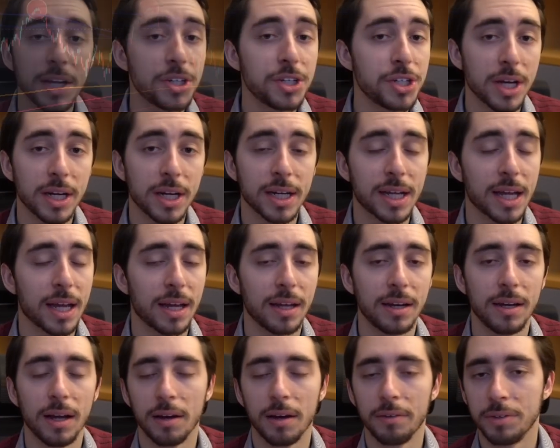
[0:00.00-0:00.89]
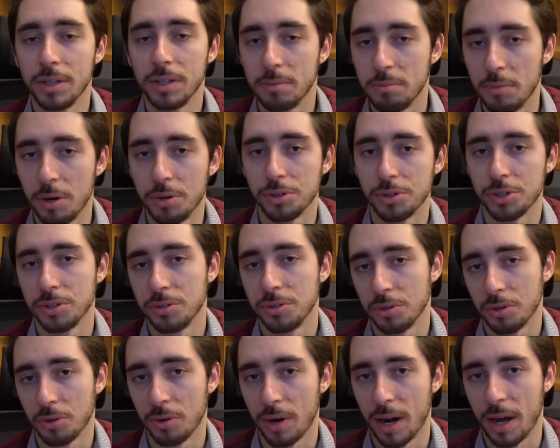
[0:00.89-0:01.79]
yet again of the emotional
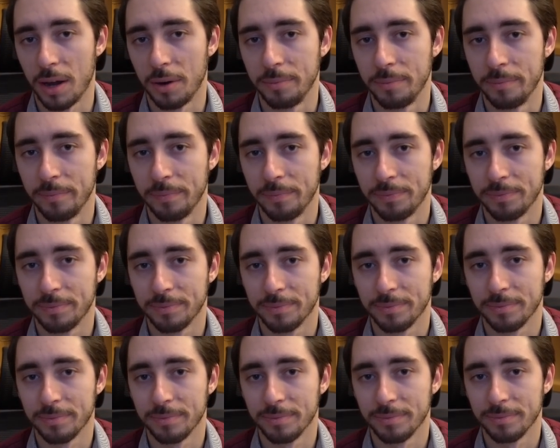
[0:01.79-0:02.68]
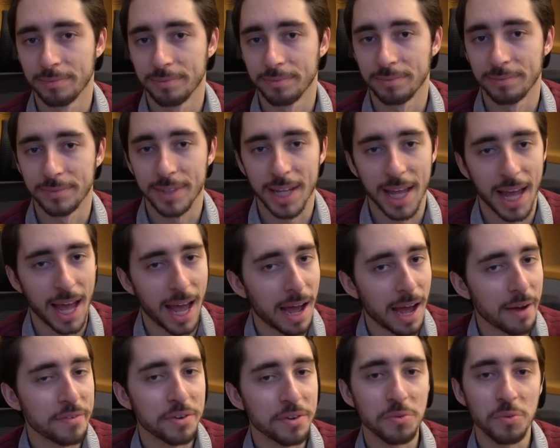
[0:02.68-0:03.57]
crowd.
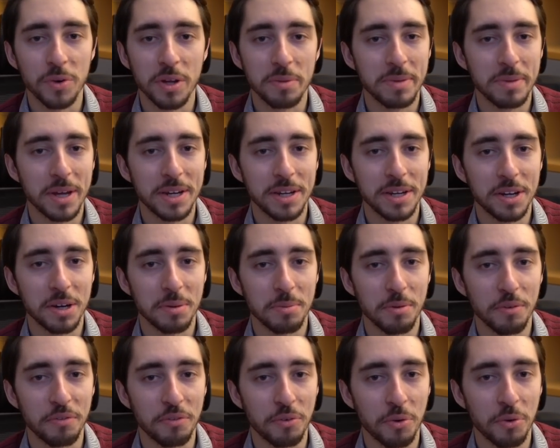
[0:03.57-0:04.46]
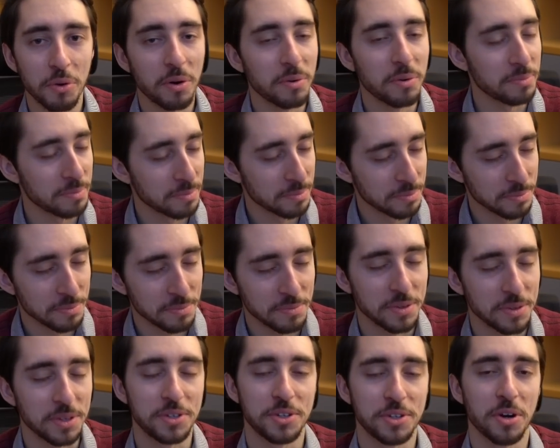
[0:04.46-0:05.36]
Haven't we been here before?
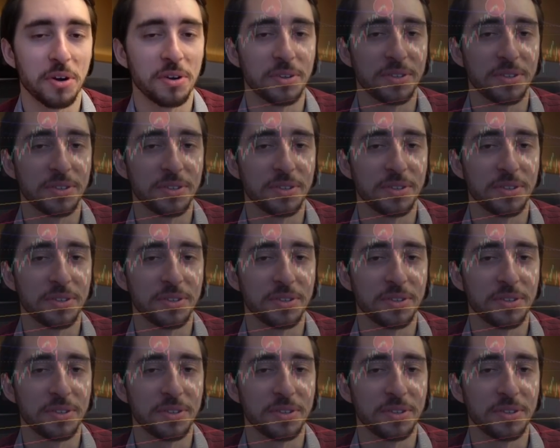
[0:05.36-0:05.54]
chart